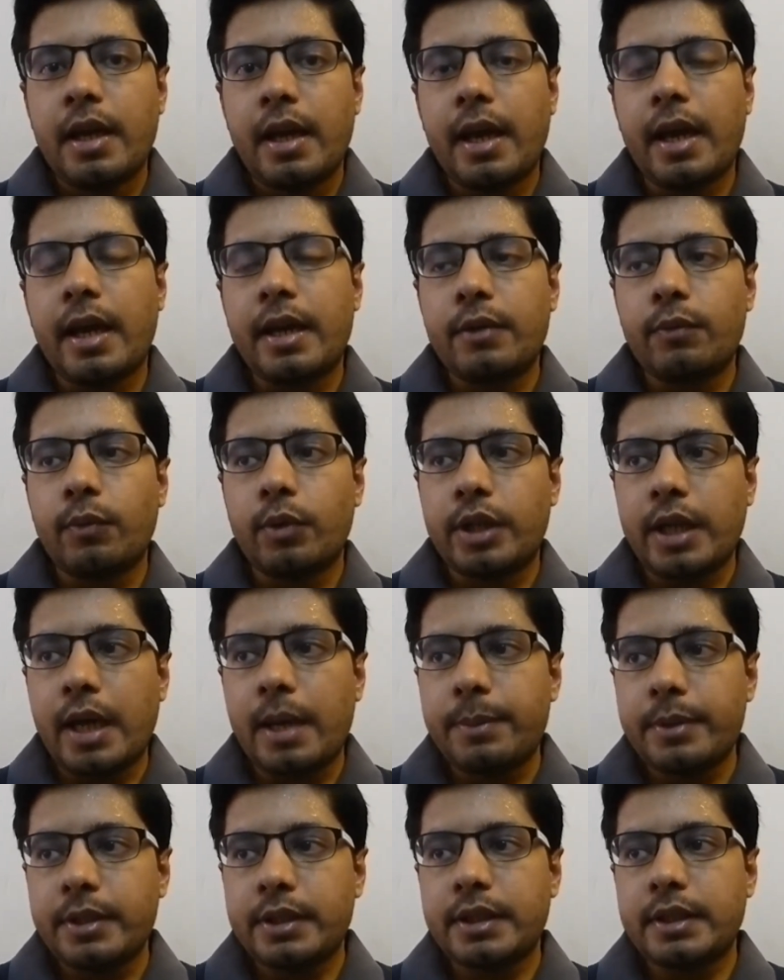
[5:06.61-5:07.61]
And what
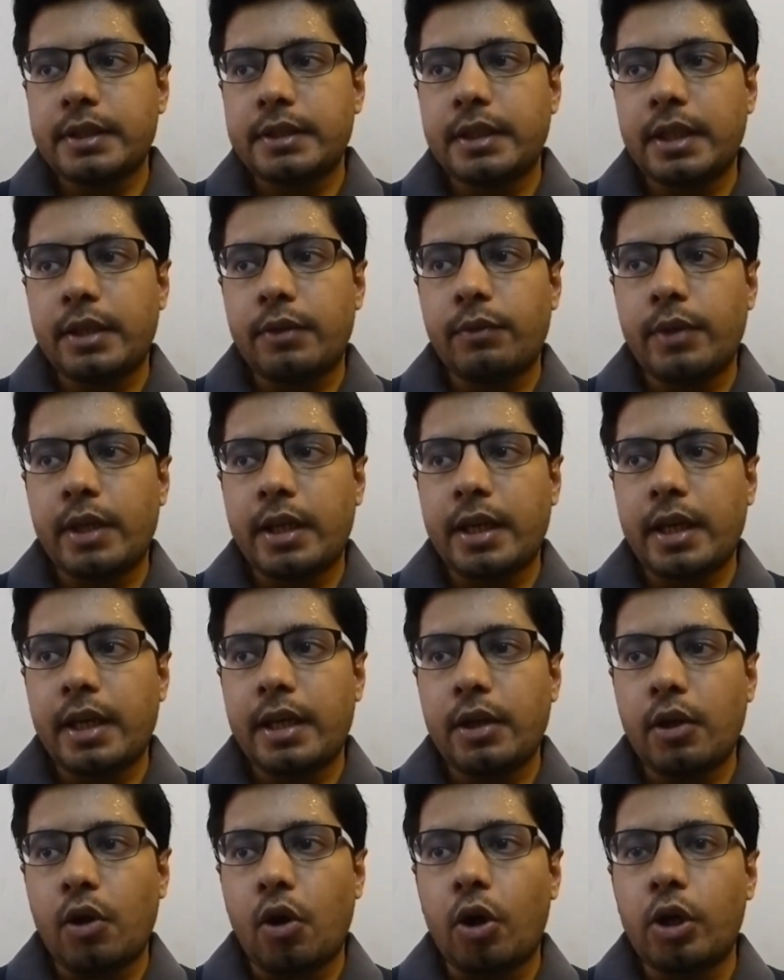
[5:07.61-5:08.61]
happens is that we
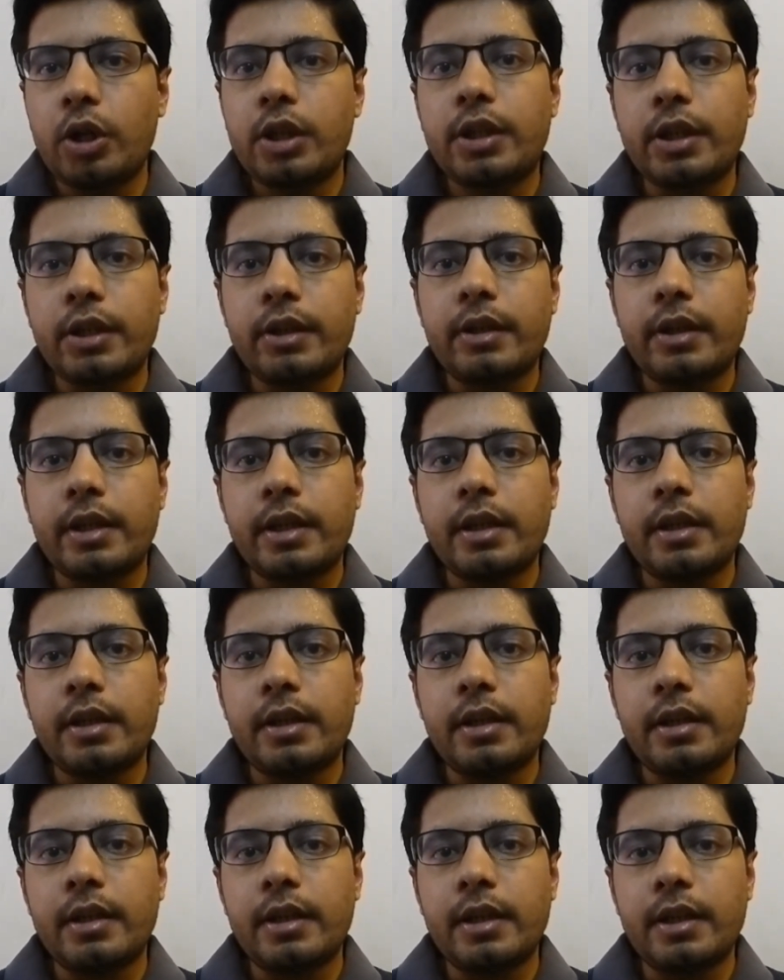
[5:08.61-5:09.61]
can alter
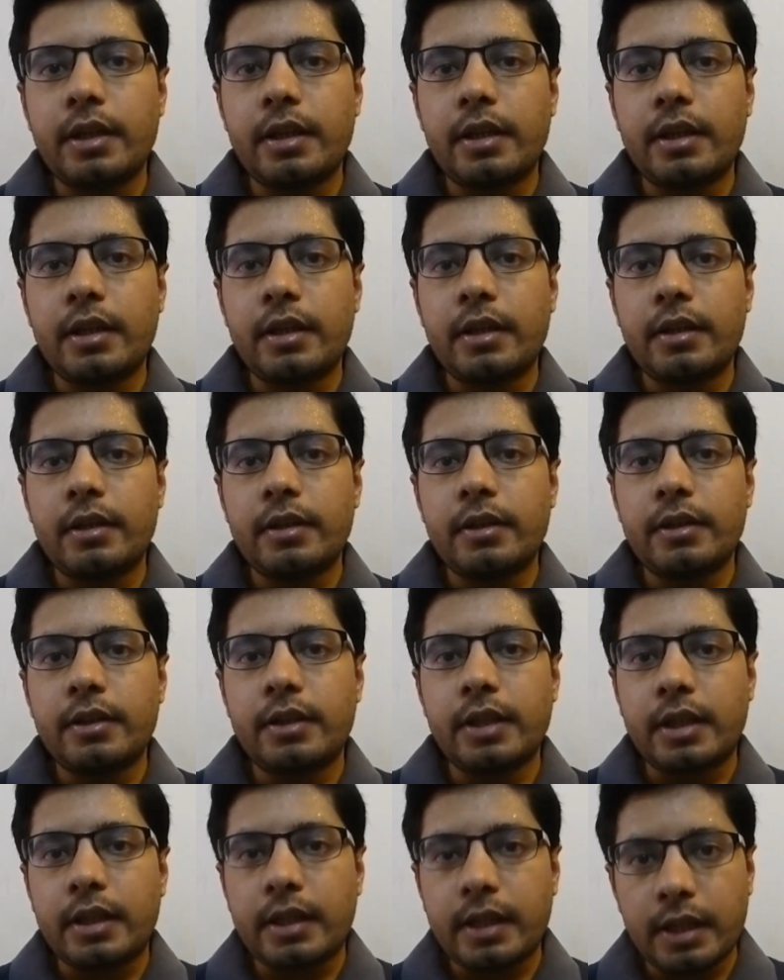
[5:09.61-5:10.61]

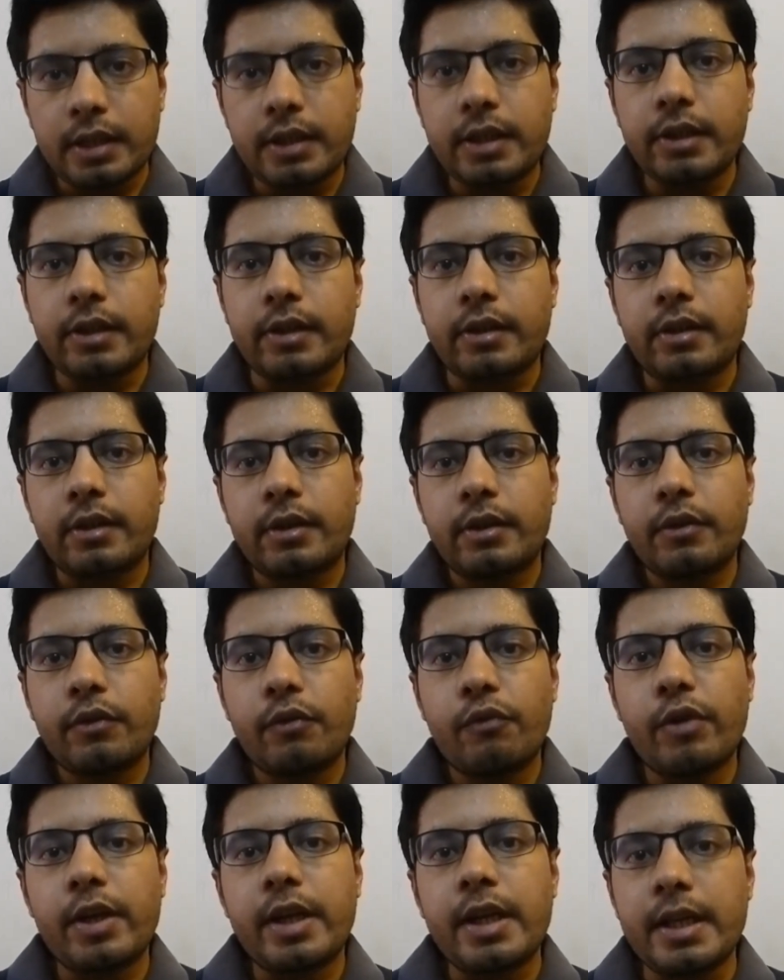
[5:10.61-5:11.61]
the clutter
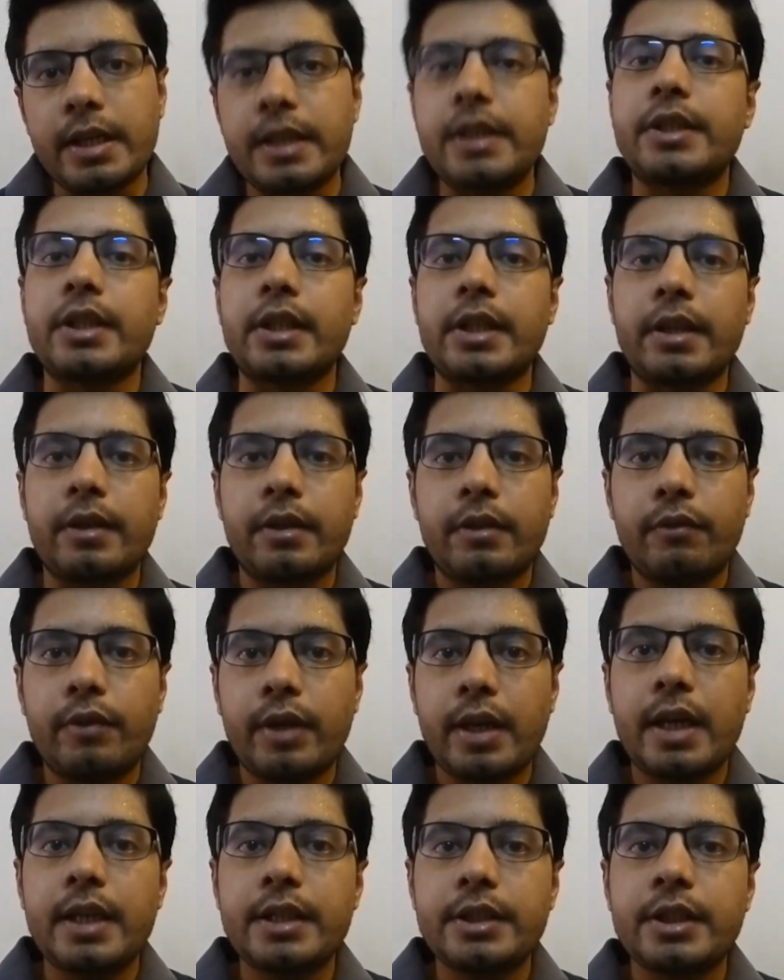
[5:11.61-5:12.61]
very easily,
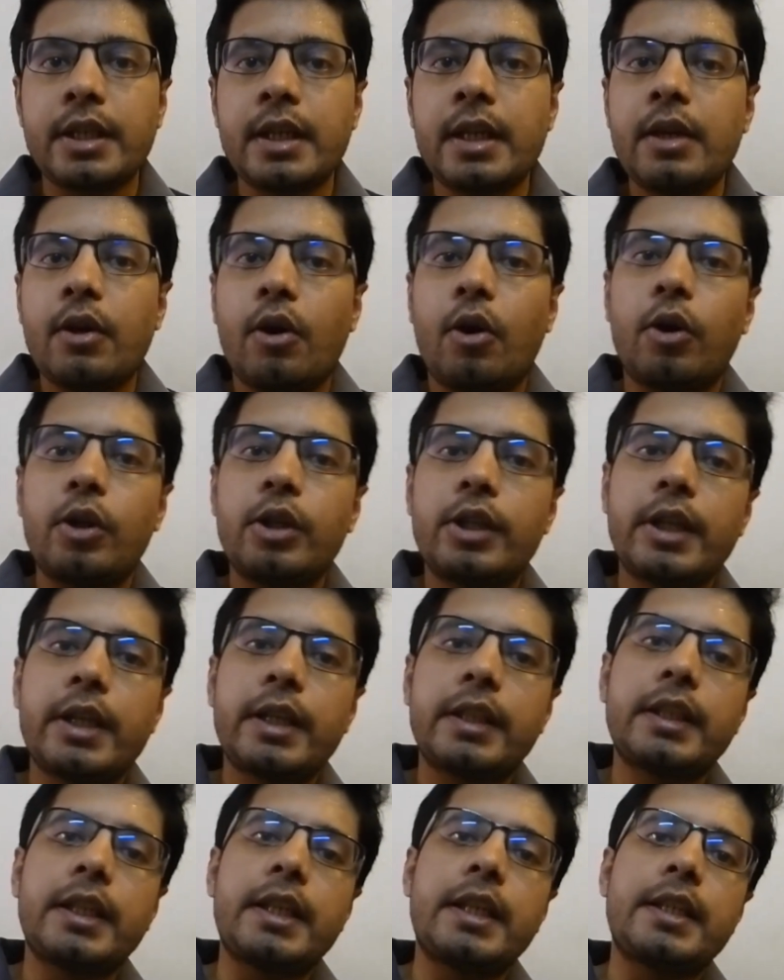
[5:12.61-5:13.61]
whereas
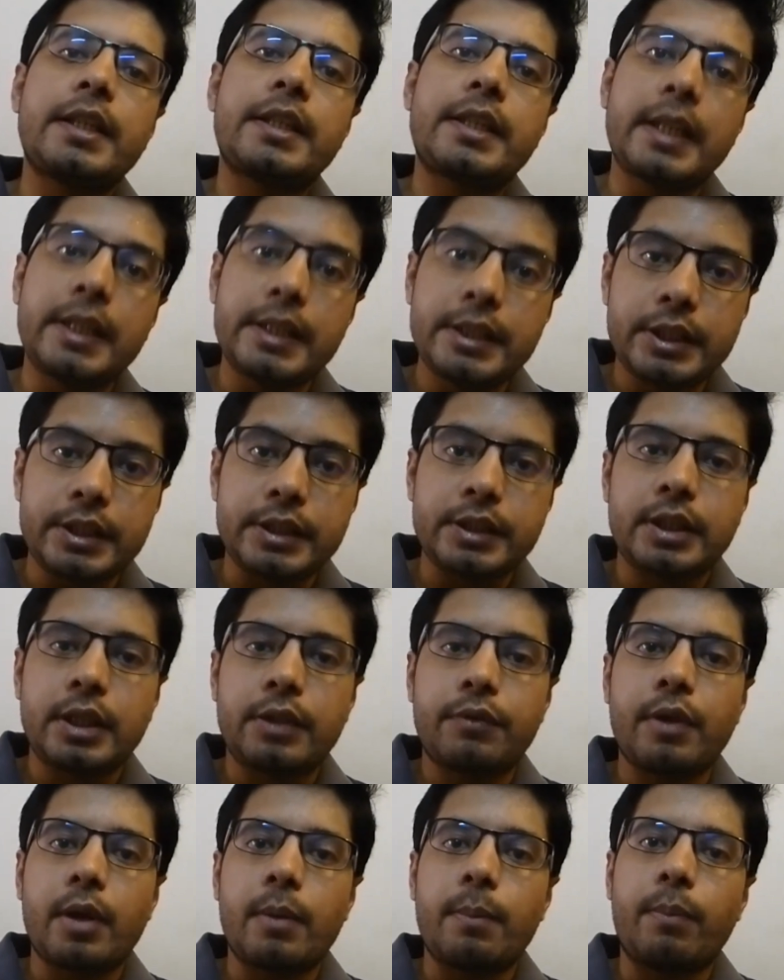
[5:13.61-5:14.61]
altering the intelligence
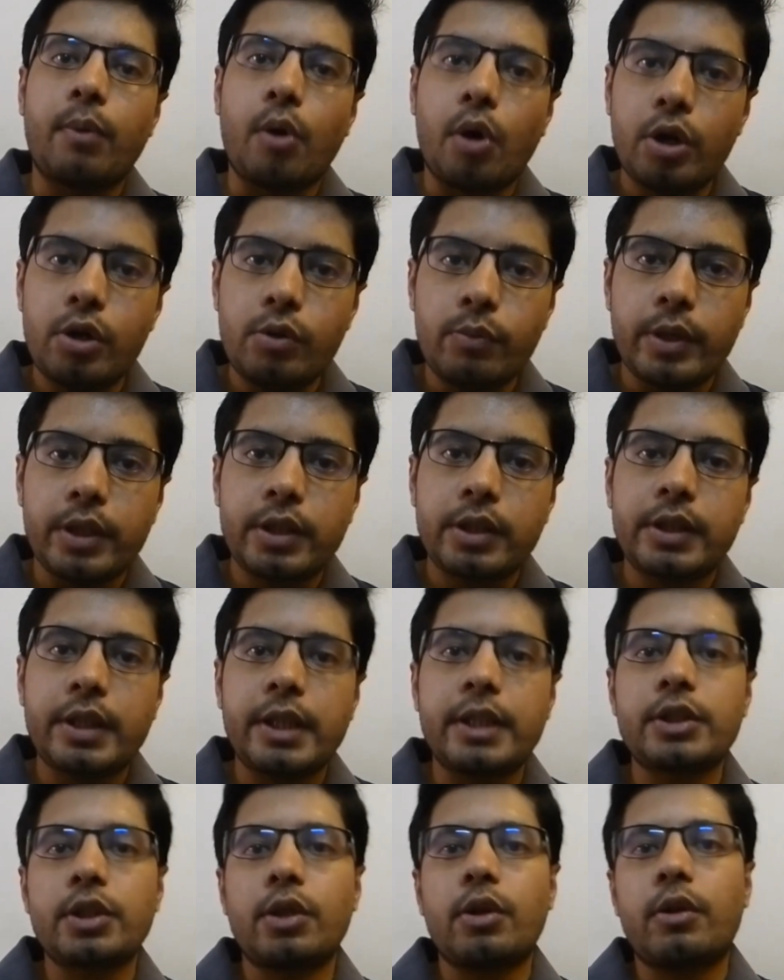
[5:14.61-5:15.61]
that we are born with
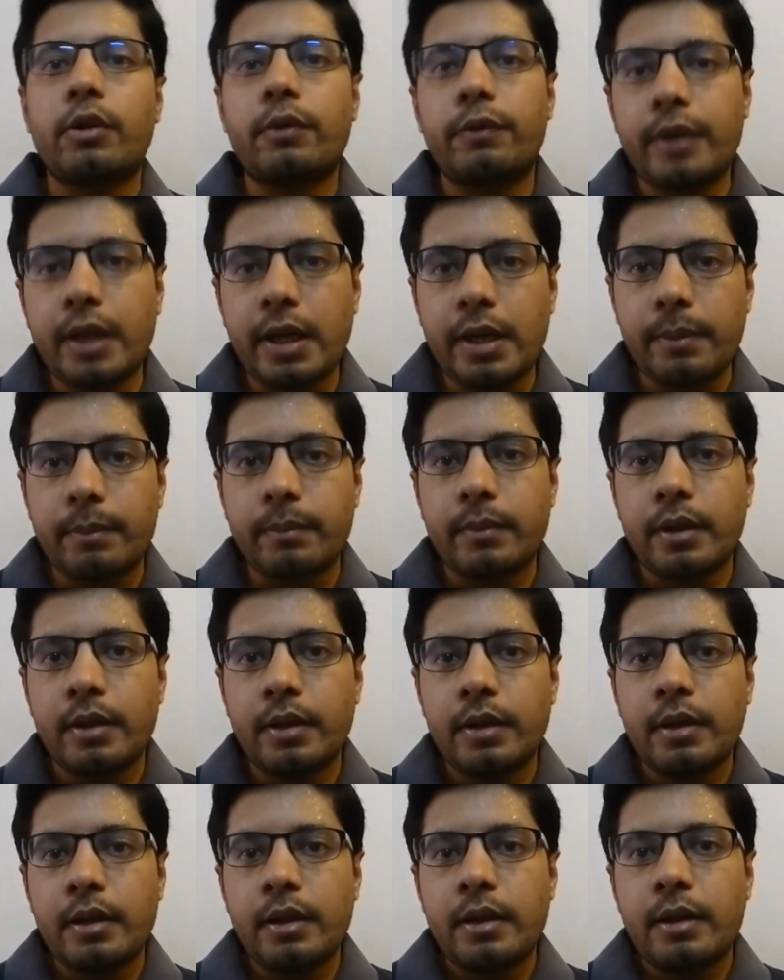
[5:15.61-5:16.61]
takes a lot of time.
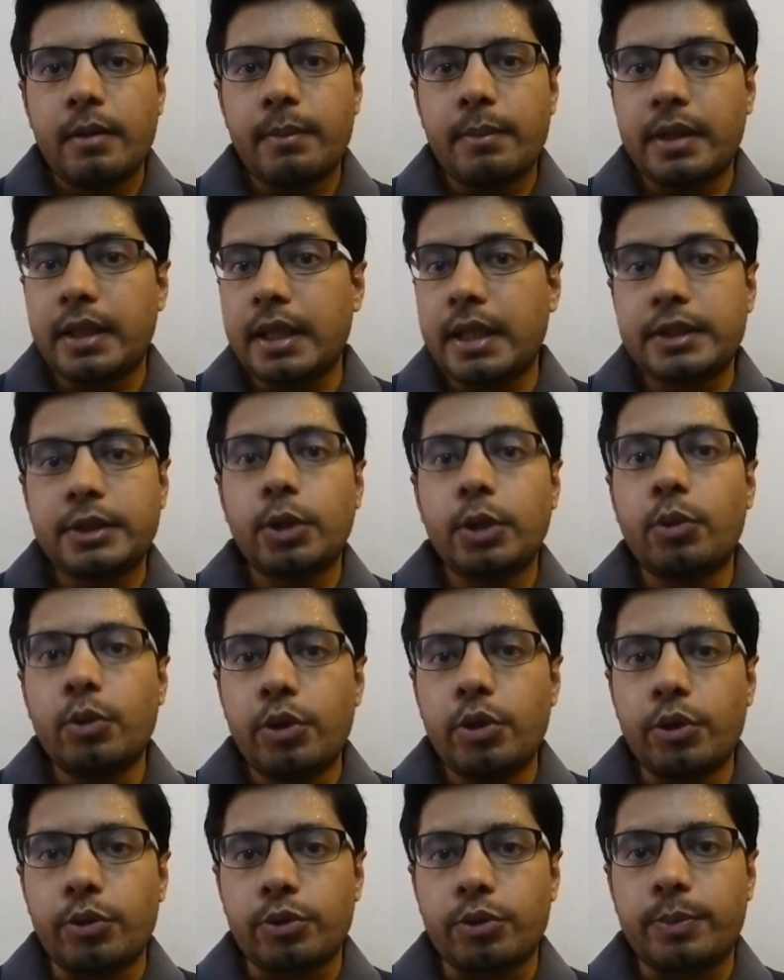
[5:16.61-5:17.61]
But that's the
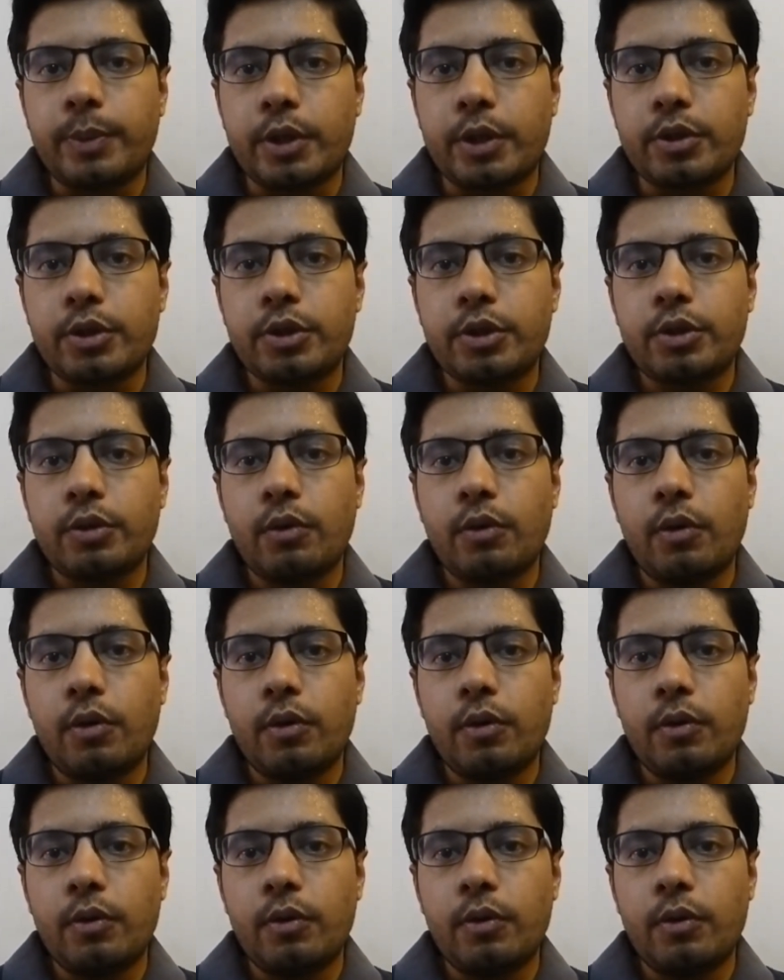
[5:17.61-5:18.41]
good news, because